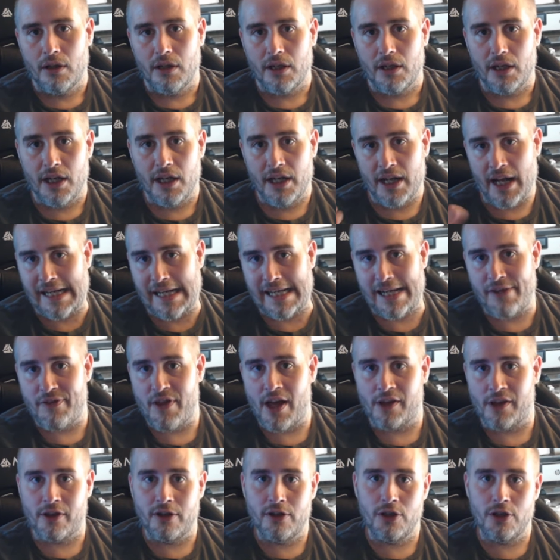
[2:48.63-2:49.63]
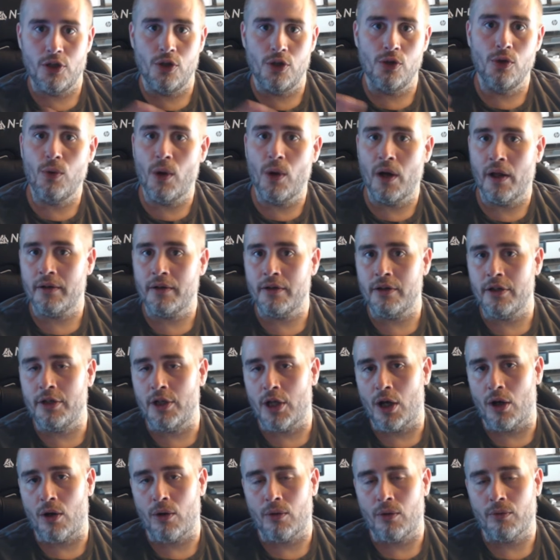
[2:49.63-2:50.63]
and I need that to do what
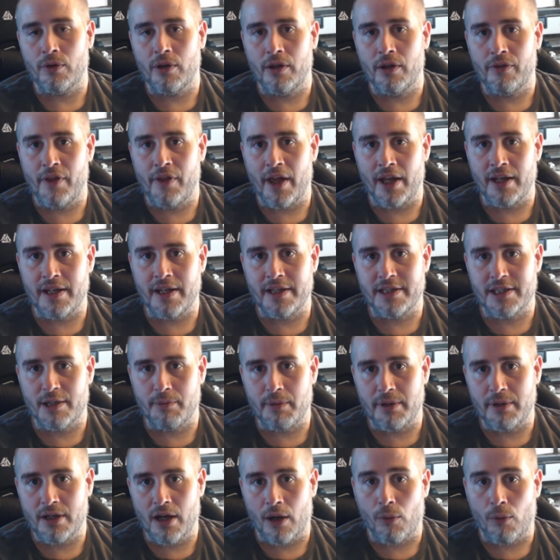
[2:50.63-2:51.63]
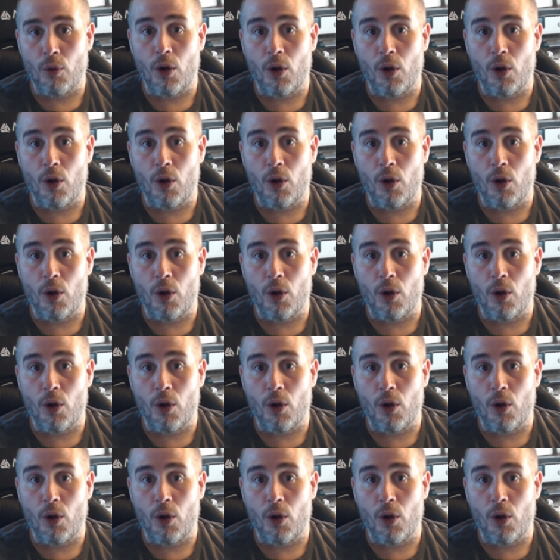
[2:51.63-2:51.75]
that needs to be done.